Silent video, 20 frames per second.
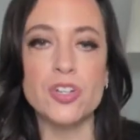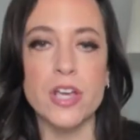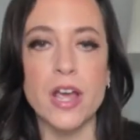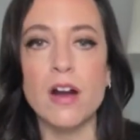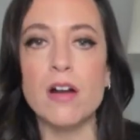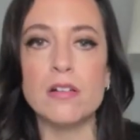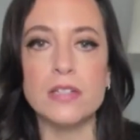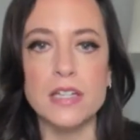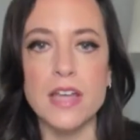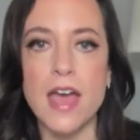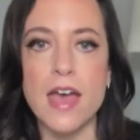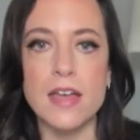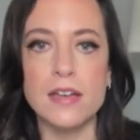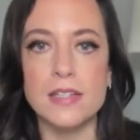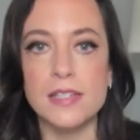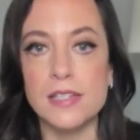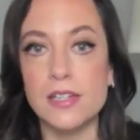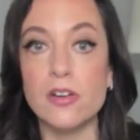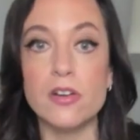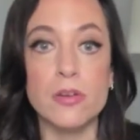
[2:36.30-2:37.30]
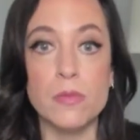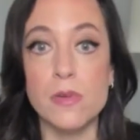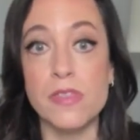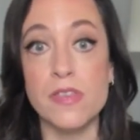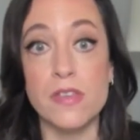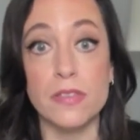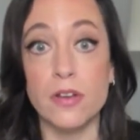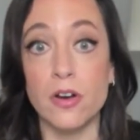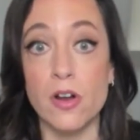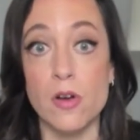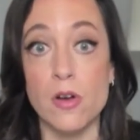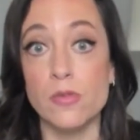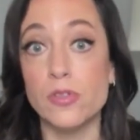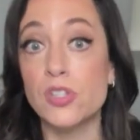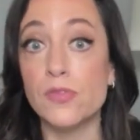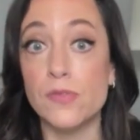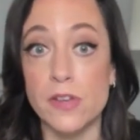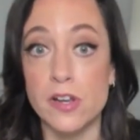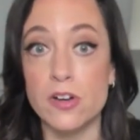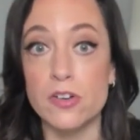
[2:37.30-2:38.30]
Geralt and Ciri within their own
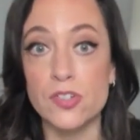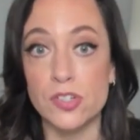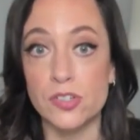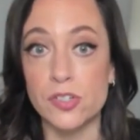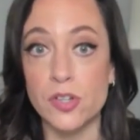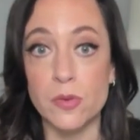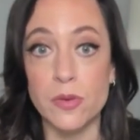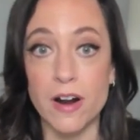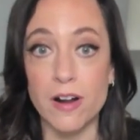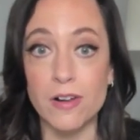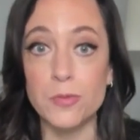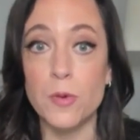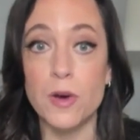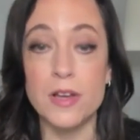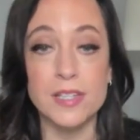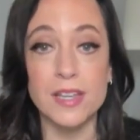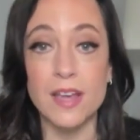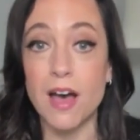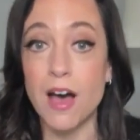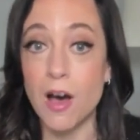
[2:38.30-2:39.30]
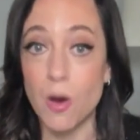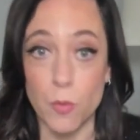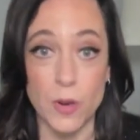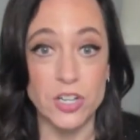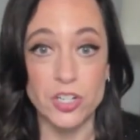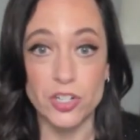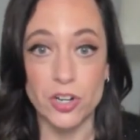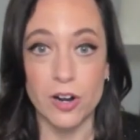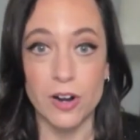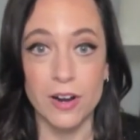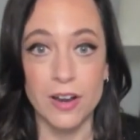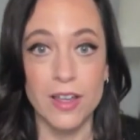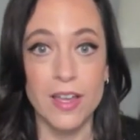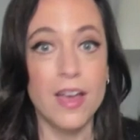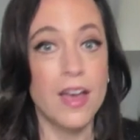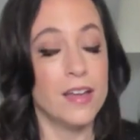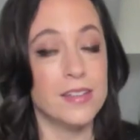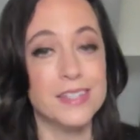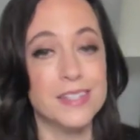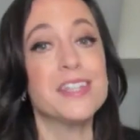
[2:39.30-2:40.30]
spheres. So Geralt was a witcher
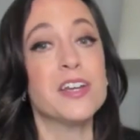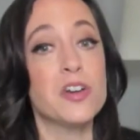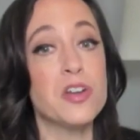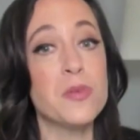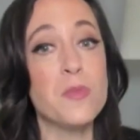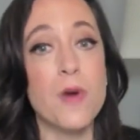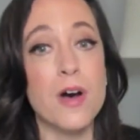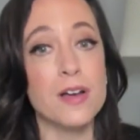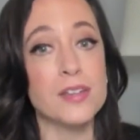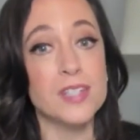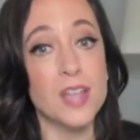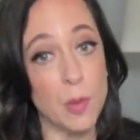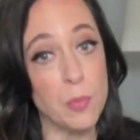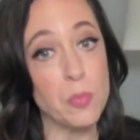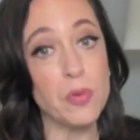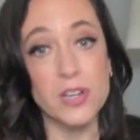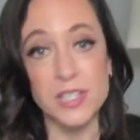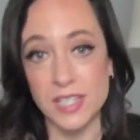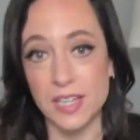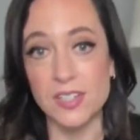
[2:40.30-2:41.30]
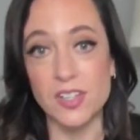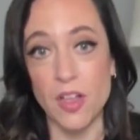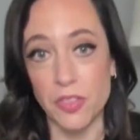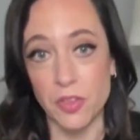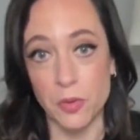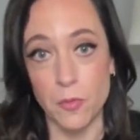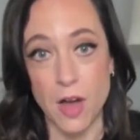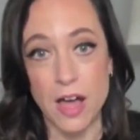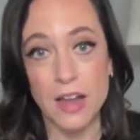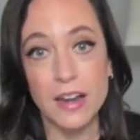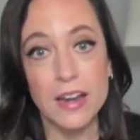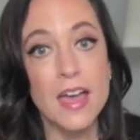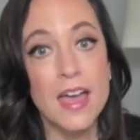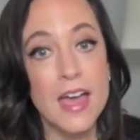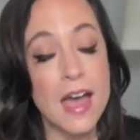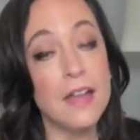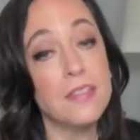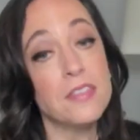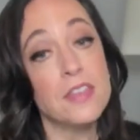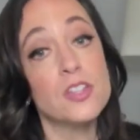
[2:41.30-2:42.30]
and Ciri was a princess on the run.
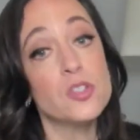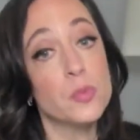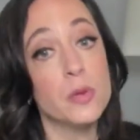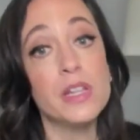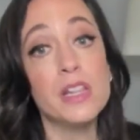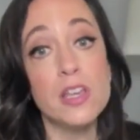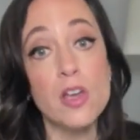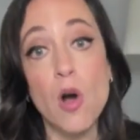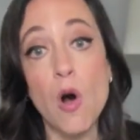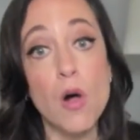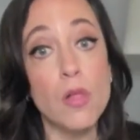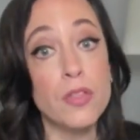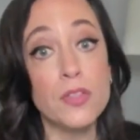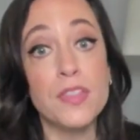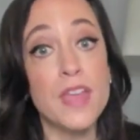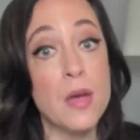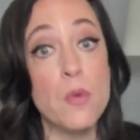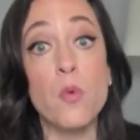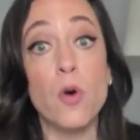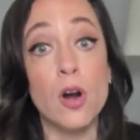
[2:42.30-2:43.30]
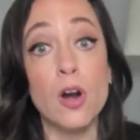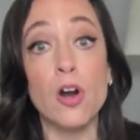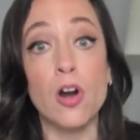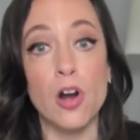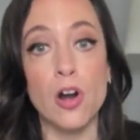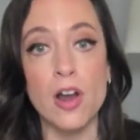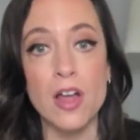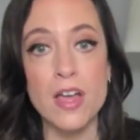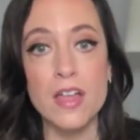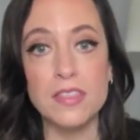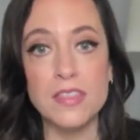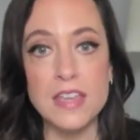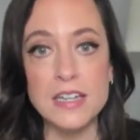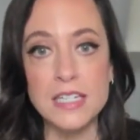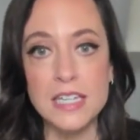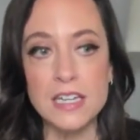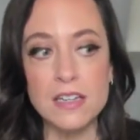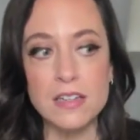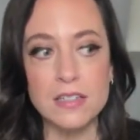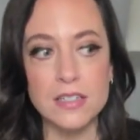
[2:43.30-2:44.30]
And that's really all that they were. They
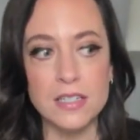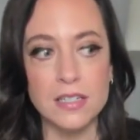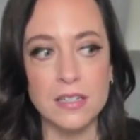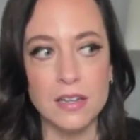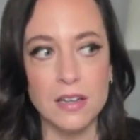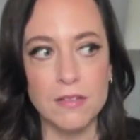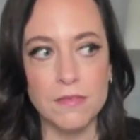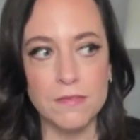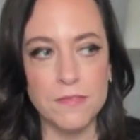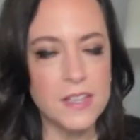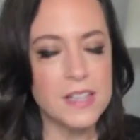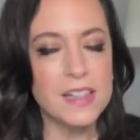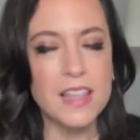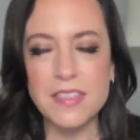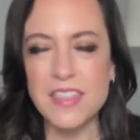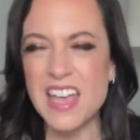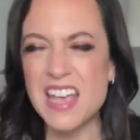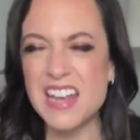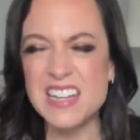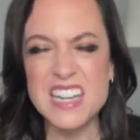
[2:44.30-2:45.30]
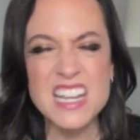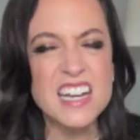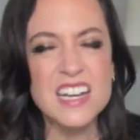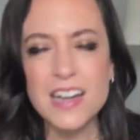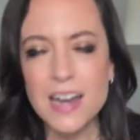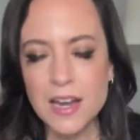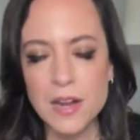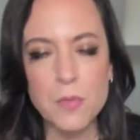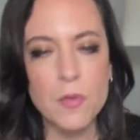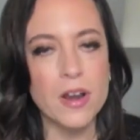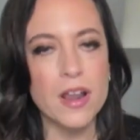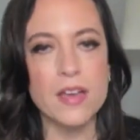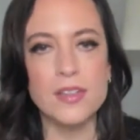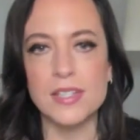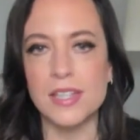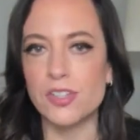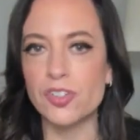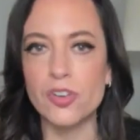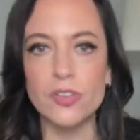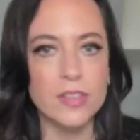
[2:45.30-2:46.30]
didn't feel like they needed anyone
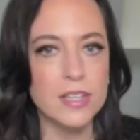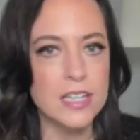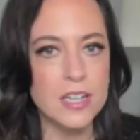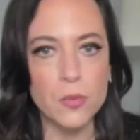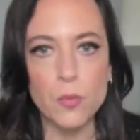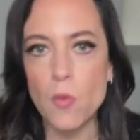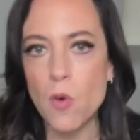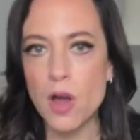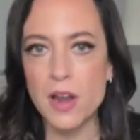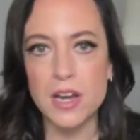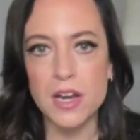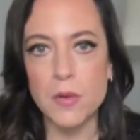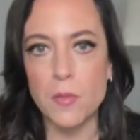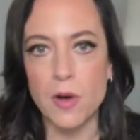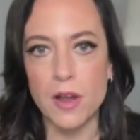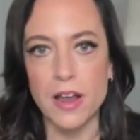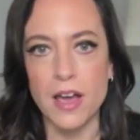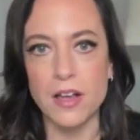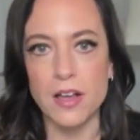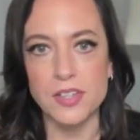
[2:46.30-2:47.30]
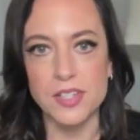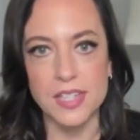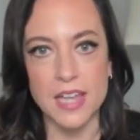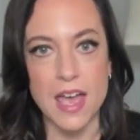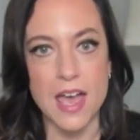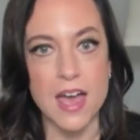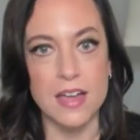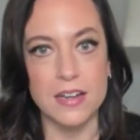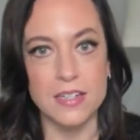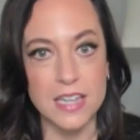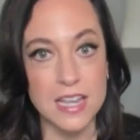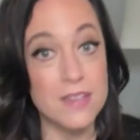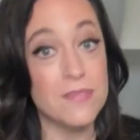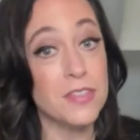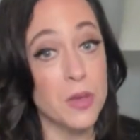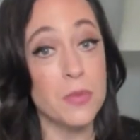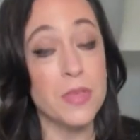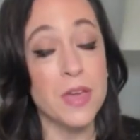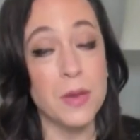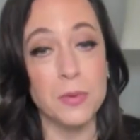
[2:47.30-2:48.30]
else. They certainly didn't want anyone else. And
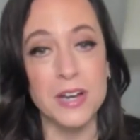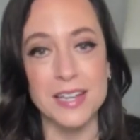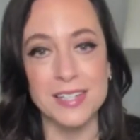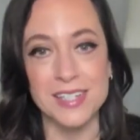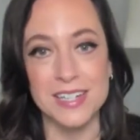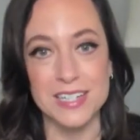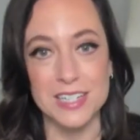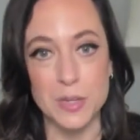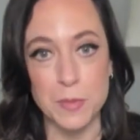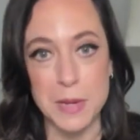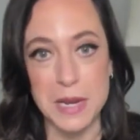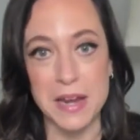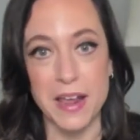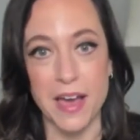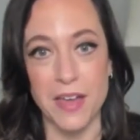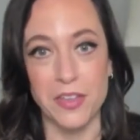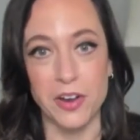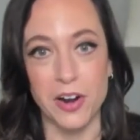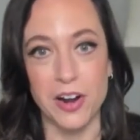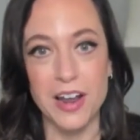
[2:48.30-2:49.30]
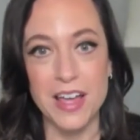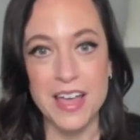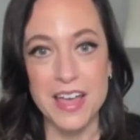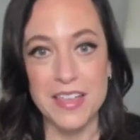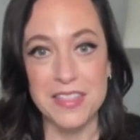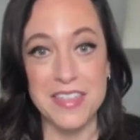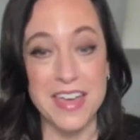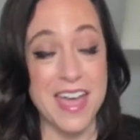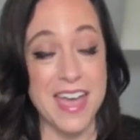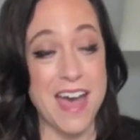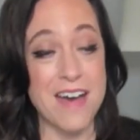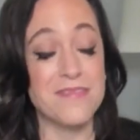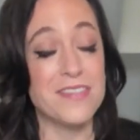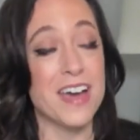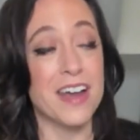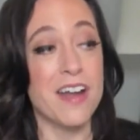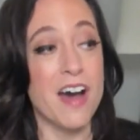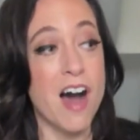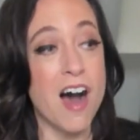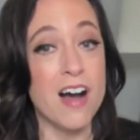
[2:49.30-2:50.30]
even though they were destined to be together, they have
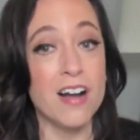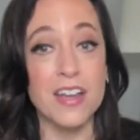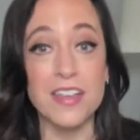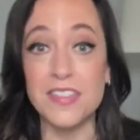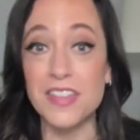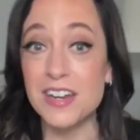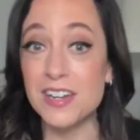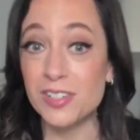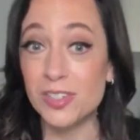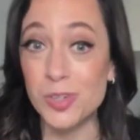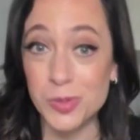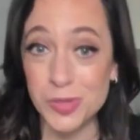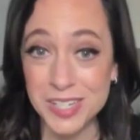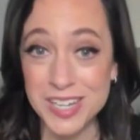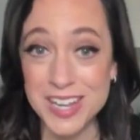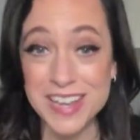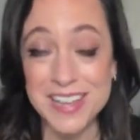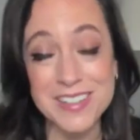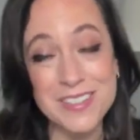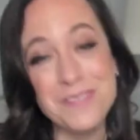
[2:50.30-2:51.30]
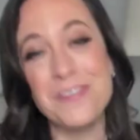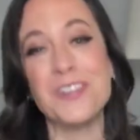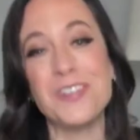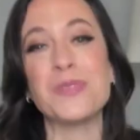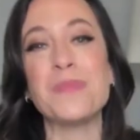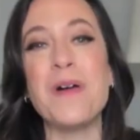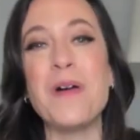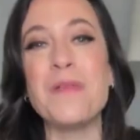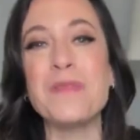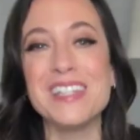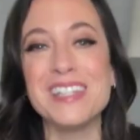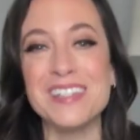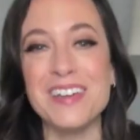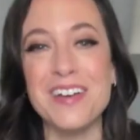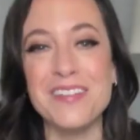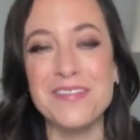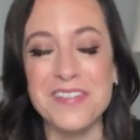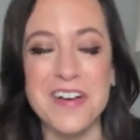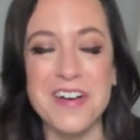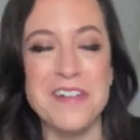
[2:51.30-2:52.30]
that hug. And then as you see in the first moments
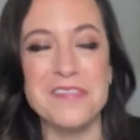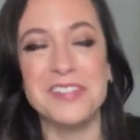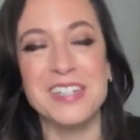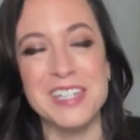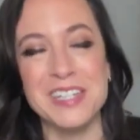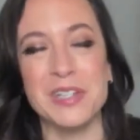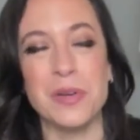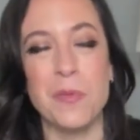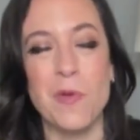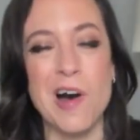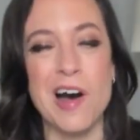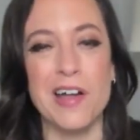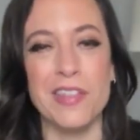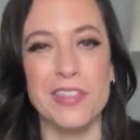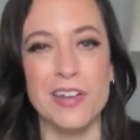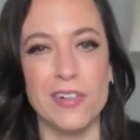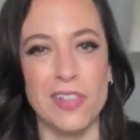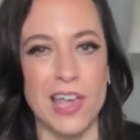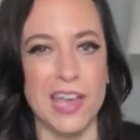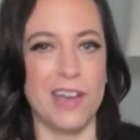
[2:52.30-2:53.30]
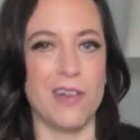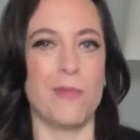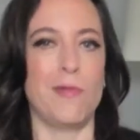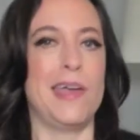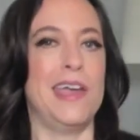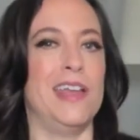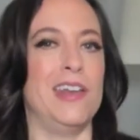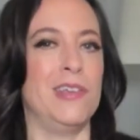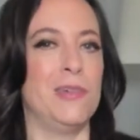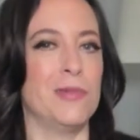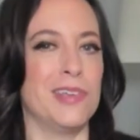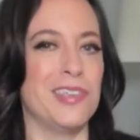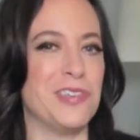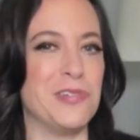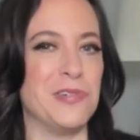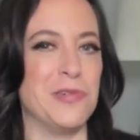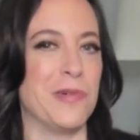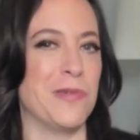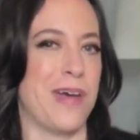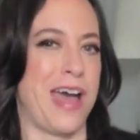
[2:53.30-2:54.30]
of season 1, they're like, wait, who are
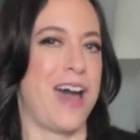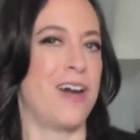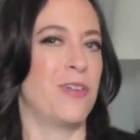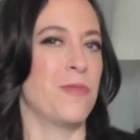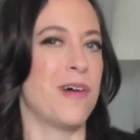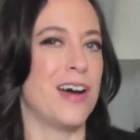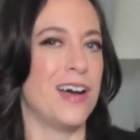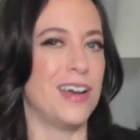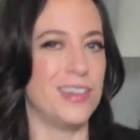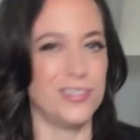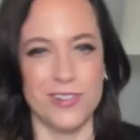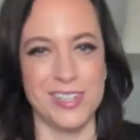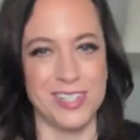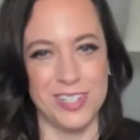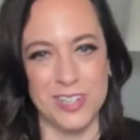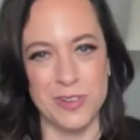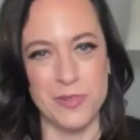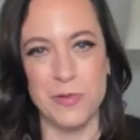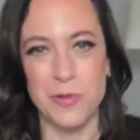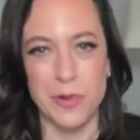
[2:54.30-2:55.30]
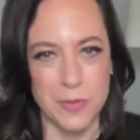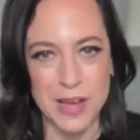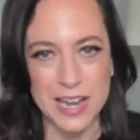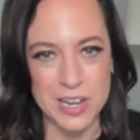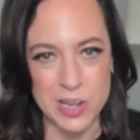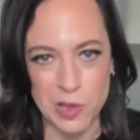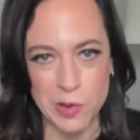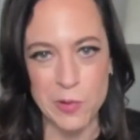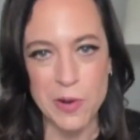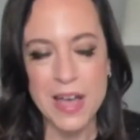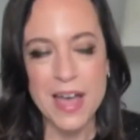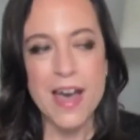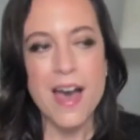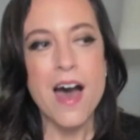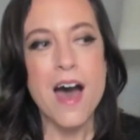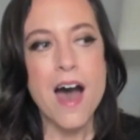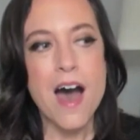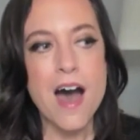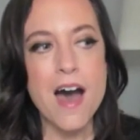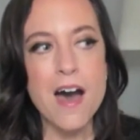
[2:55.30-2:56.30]
you? How do I trust you? What do I do?
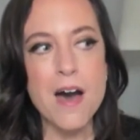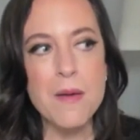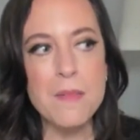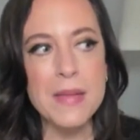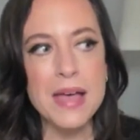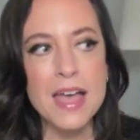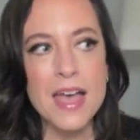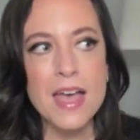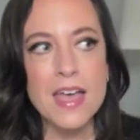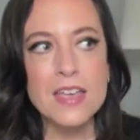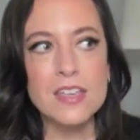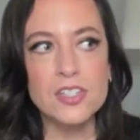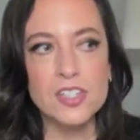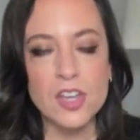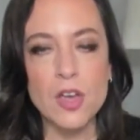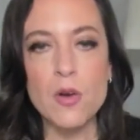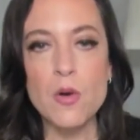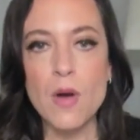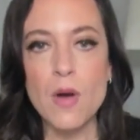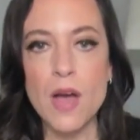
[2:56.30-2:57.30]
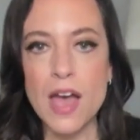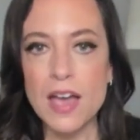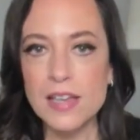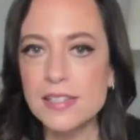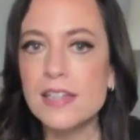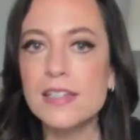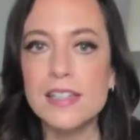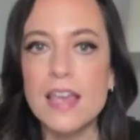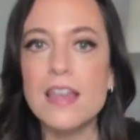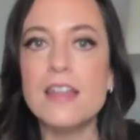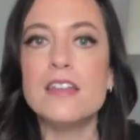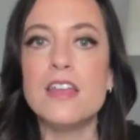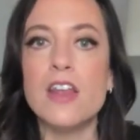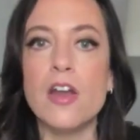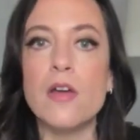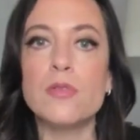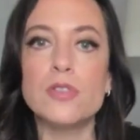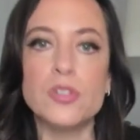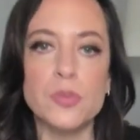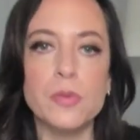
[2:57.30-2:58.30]
So as I said, you
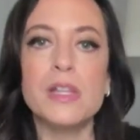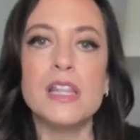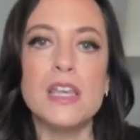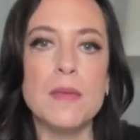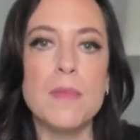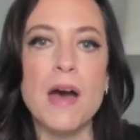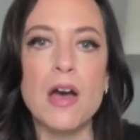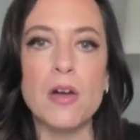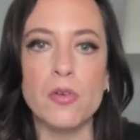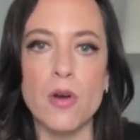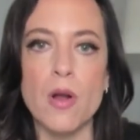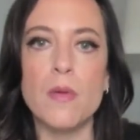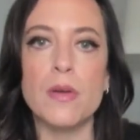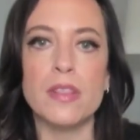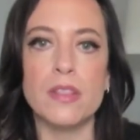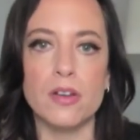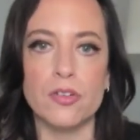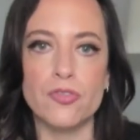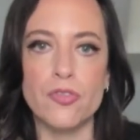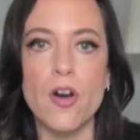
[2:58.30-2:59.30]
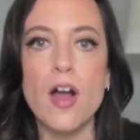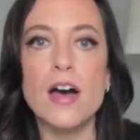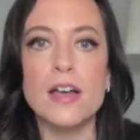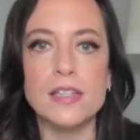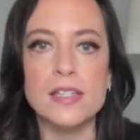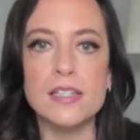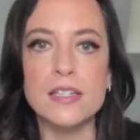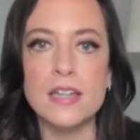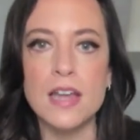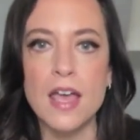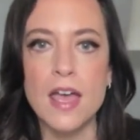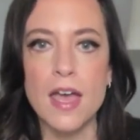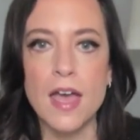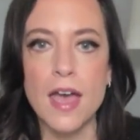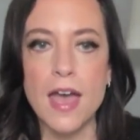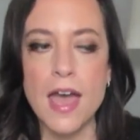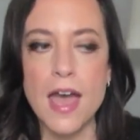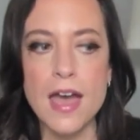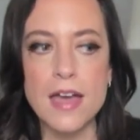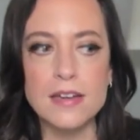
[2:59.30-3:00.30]
know, it's really about growing their trust.
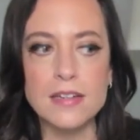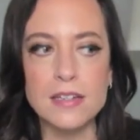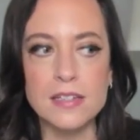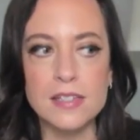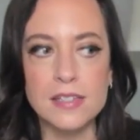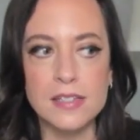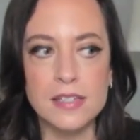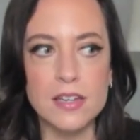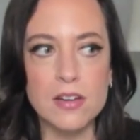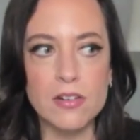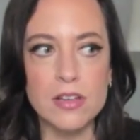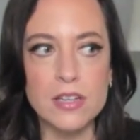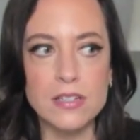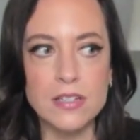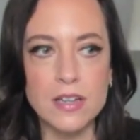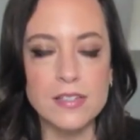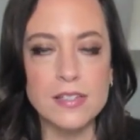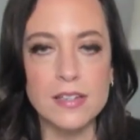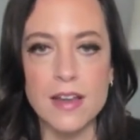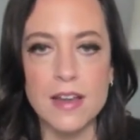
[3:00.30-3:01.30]
And Ciri doesn't